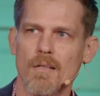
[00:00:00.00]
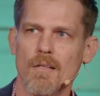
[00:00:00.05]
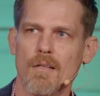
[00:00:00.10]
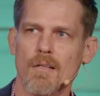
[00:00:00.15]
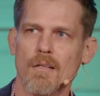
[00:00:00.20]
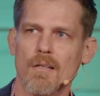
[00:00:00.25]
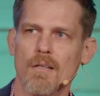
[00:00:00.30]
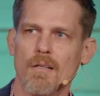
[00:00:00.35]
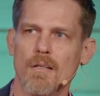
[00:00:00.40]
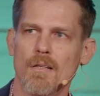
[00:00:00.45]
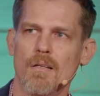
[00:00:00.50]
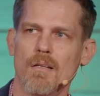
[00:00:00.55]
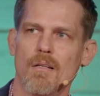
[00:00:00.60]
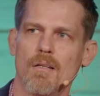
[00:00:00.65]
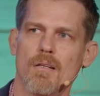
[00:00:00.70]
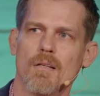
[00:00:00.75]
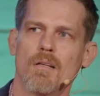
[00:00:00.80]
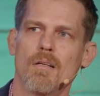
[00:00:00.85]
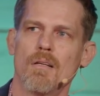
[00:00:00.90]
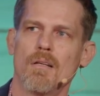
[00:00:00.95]

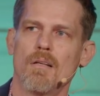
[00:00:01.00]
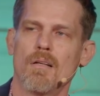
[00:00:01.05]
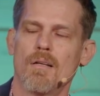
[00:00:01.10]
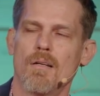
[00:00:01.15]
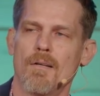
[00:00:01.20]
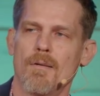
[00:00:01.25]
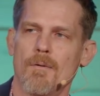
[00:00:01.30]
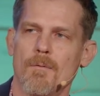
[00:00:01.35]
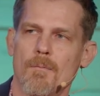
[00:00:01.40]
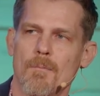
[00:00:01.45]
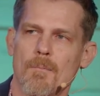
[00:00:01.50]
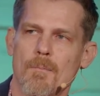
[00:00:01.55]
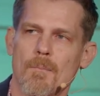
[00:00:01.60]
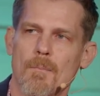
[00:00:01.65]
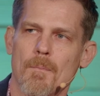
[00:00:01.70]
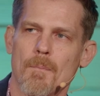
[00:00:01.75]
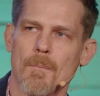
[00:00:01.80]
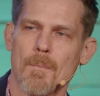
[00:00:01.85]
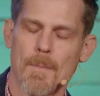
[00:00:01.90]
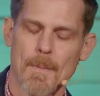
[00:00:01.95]

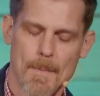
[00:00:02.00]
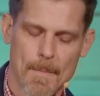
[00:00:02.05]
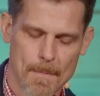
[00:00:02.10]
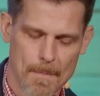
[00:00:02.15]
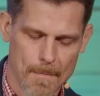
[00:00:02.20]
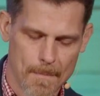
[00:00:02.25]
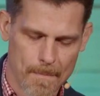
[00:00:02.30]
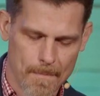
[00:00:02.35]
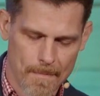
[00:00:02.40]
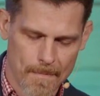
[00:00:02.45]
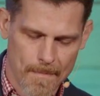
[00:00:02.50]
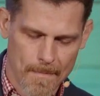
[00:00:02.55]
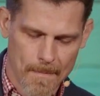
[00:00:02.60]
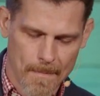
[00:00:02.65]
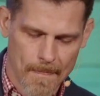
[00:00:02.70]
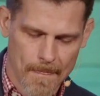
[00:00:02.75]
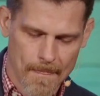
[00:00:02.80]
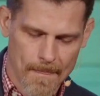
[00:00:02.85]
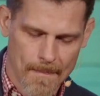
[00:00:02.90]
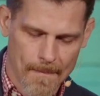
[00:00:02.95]

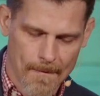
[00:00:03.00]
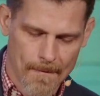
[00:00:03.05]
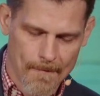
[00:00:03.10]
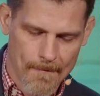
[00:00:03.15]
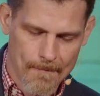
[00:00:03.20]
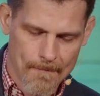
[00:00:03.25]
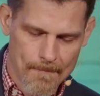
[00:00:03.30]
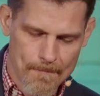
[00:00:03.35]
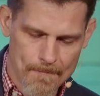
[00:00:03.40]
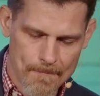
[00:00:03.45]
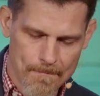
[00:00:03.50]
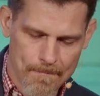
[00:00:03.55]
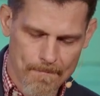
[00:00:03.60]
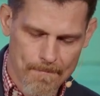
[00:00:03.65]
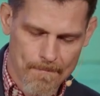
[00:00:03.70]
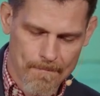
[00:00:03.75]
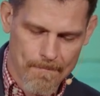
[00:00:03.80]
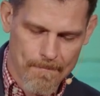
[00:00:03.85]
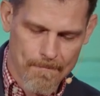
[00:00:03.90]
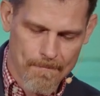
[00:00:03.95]

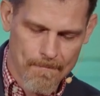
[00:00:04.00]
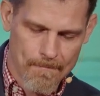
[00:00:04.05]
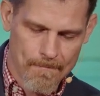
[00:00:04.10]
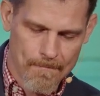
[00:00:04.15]
Nobody speaks.